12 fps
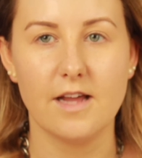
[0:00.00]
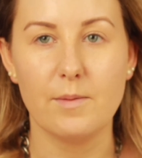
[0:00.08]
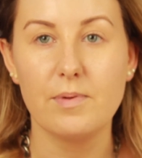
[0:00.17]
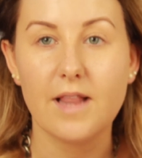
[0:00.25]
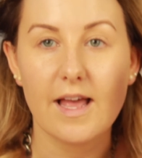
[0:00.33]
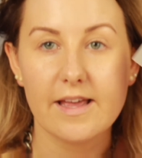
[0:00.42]

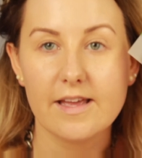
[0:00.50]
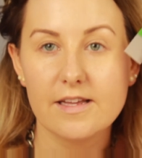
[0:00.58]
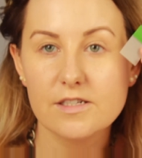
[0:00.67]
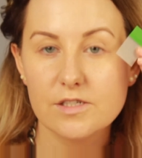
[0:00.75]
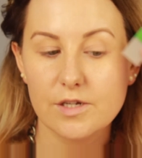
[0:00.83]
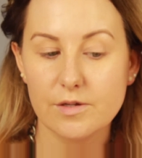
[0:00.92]
apply
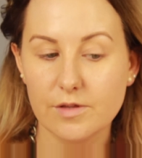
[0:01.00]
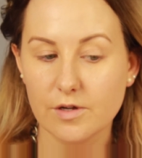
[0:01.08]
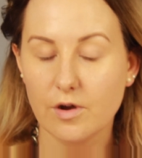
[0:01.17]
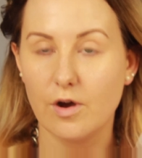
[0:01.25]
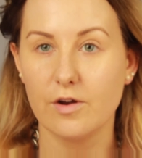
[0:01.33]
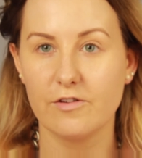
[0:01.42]
it to the
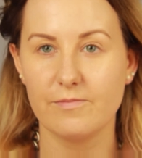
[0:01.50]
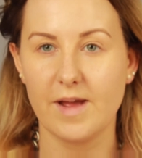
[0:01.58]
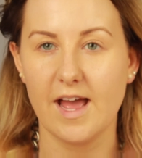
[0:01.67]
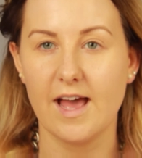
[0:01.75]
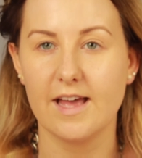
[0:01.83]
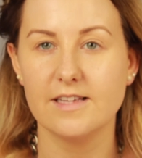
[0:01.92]
corner of
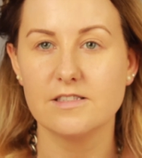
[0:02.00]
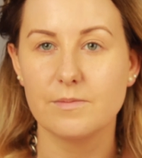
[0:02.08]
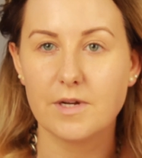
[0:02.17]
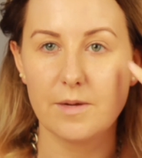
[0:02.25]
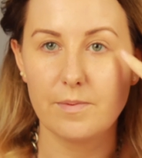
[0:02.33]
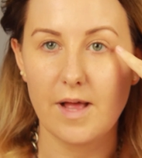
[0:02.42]
my eye. So
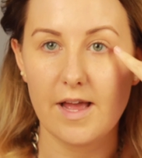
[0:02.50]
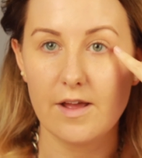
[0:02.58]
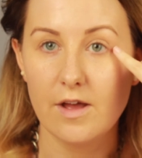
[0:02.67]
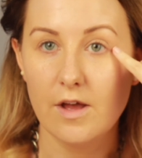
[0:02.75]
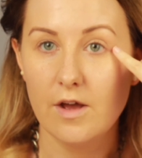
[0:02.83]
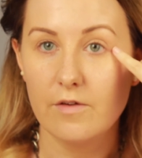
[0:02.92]
I'm going to apply
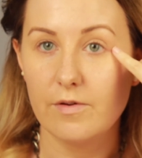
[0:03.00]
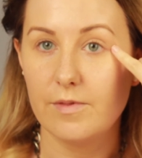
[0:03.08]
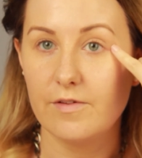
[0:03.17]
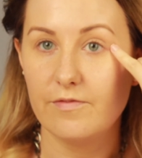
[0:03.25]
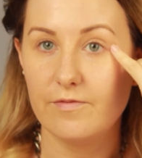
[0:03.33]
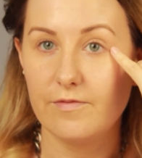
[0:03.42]
it from
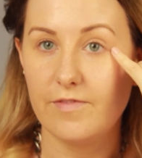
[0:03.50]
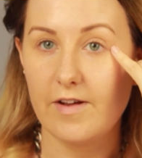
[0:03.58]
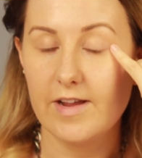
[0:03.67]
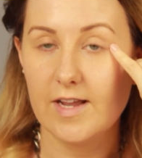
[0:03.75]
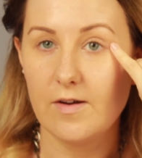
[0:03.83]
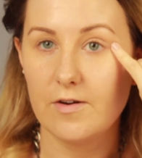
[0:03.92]
the
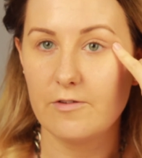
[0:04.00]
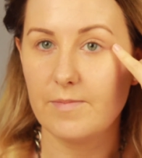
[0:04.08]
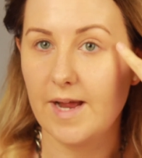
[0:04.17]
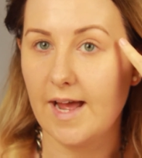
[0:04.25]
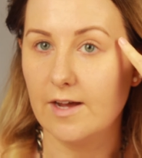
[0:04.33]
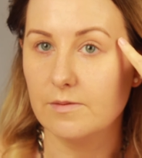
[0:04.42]
very corner of
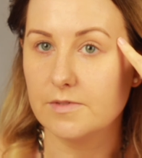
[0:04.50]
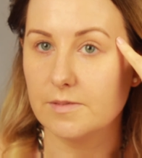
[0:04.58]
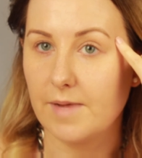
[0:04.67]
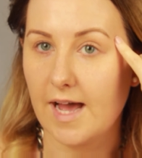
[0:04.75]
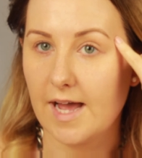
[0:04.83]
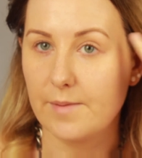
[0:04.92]
my eye up
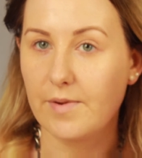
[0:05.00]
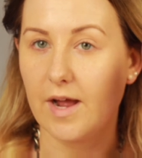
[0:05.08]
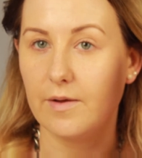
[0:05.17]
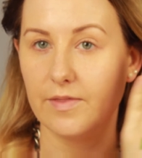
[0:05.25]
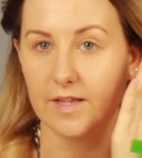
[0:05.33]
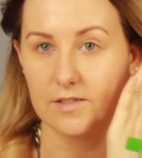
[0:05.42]
to my
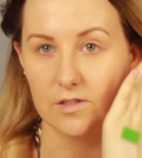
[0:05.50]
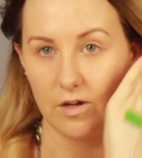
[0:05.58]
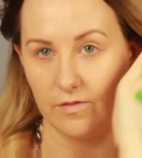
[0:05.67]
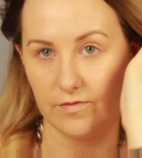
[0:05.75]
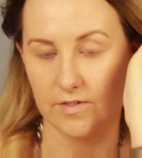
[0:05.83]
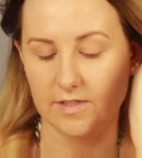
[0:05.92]
eyebrow in that sort
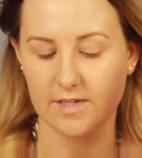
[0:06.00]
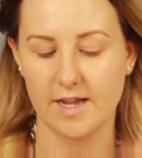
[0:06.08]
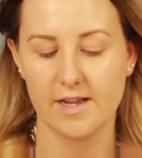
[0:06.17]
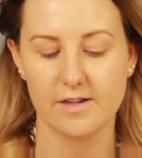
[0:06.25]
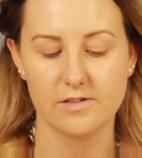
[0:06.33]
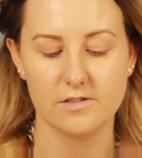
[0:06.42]
of
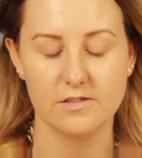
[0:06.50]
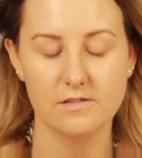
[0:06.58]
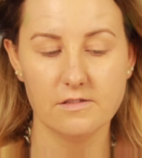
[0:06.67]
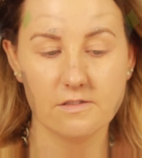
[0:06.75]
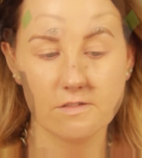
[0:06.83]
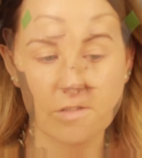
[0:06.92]

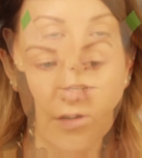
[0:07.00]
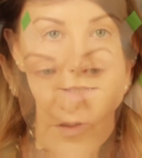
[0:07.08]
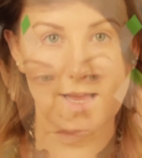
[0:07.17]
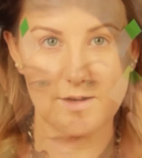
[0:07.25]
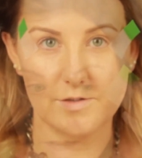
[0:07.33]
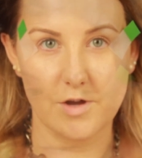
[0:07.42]
diagonal. So
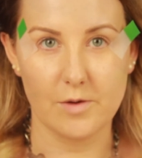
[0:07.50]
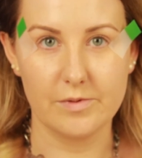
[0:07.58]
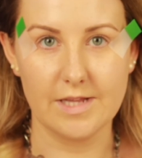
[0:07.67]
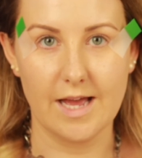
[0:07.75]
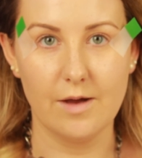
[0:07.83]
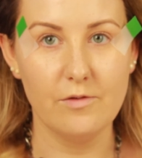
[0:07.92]
I look
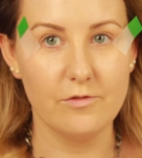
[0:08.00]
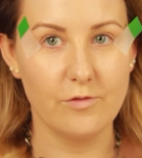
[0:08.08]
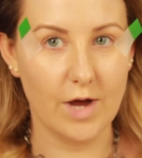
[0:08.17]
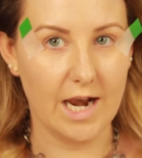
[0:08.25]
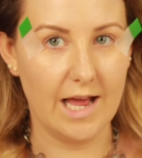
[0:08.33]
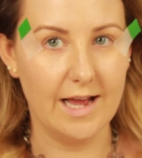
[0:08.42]
normal now,
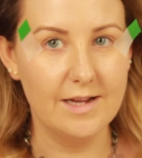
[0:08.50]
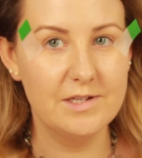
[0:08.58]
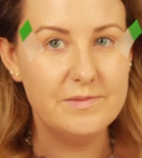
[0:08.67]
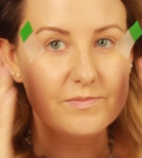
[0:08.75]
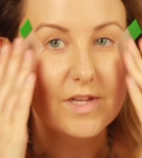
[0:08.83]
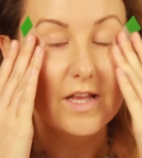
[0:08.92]
voila.
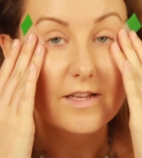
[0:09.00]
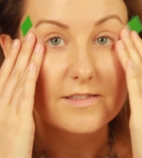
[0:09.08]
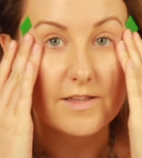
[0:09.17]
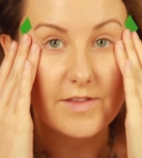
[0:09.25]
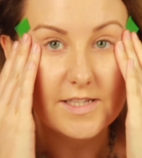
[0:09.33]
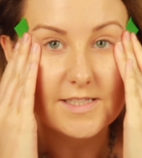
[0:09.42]

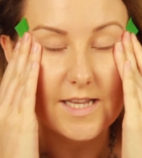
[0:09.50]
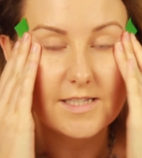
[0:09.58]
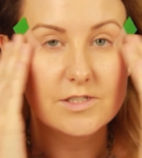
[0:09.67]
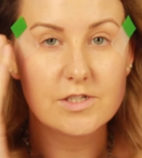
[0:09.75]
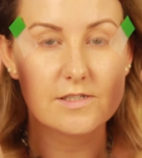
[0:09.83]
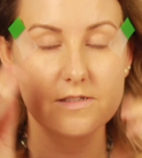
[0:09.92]
So this
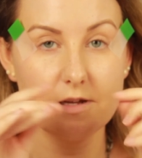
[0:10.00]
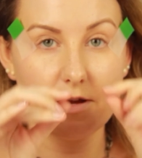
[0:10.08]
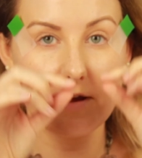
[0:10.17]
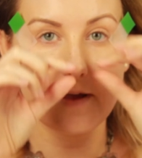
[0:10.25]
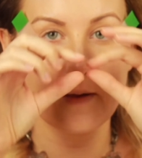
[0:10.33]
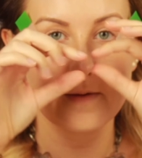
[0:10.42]
is just
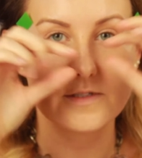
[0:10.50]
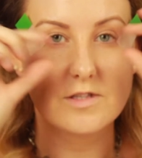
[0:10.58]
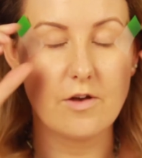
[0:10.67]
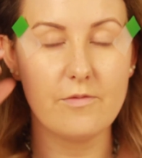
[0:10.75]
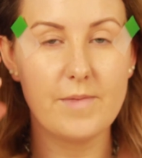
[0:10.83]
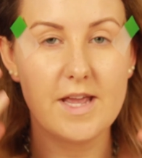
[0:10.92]
to
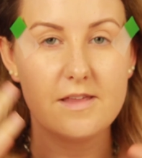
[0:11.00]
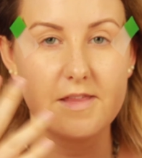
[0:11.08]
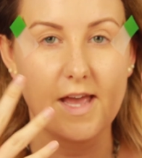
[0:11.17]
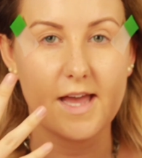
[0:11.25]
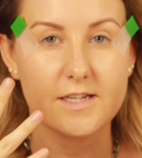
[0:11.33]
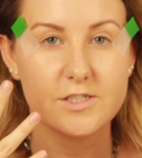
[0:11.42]
sort of make the
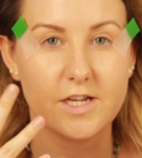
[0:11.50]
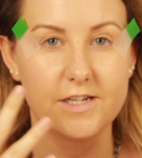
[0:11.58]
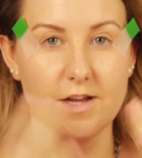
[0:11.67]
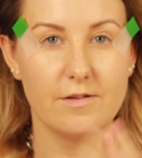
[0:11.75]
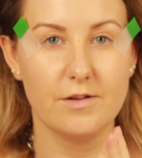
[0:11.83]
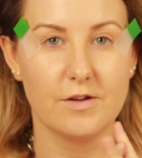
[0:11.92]

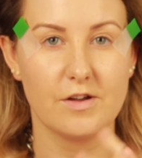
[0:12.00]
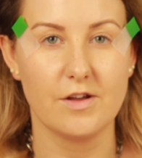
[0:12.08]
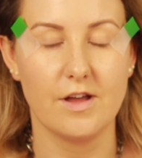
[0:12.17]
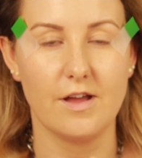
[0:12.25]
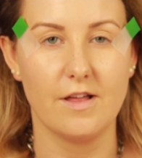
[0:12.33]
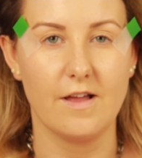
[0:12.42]
eyeshadow look
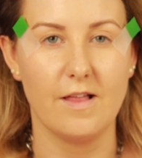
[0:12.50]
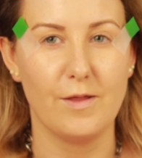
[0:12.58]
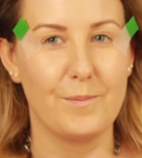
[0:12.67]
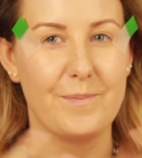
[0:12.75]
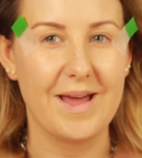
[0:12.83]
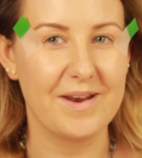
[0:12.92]
a
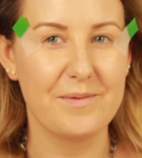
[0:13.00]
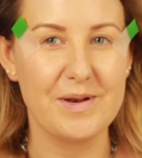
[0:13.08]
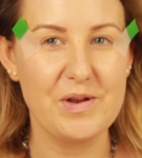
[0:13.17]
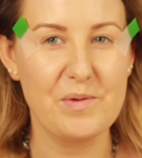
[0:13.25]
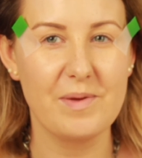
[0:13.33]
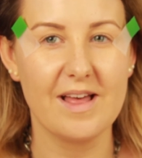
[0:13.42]
lot better
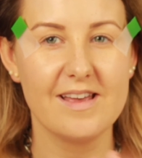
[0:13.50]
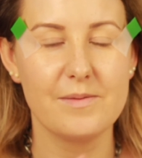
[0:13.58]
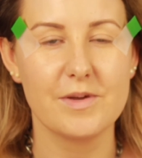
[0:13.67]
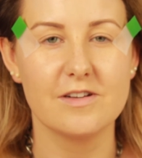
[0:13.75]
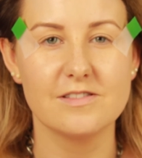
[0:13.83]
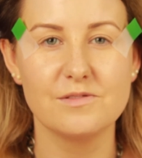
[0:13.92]
when you apply it,
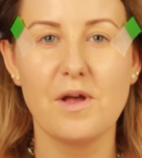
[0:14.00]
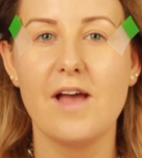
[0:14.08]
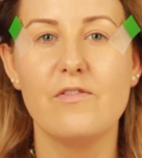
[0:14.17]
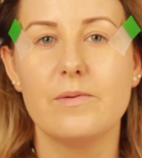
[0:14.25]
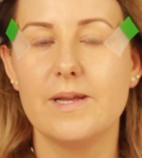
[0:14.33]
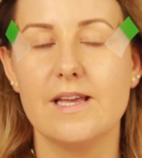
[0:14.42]
because not
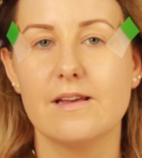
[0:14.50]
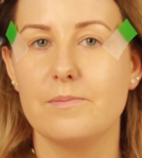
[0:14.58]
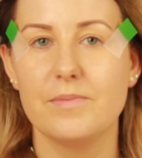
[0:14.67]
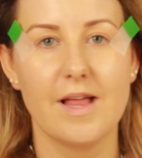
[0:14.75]
everybody can